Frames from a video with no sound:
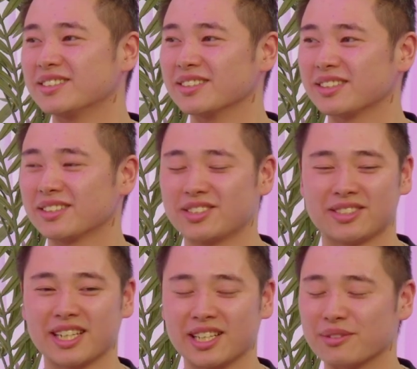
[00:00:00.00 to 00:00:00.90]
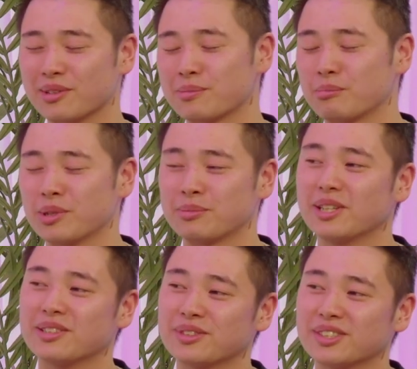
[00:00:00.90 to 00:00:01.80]
to just take another
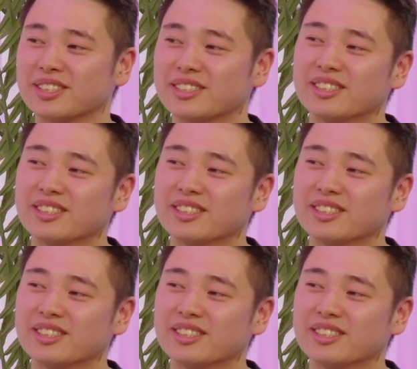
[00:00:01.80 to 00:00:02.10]
perspective on it.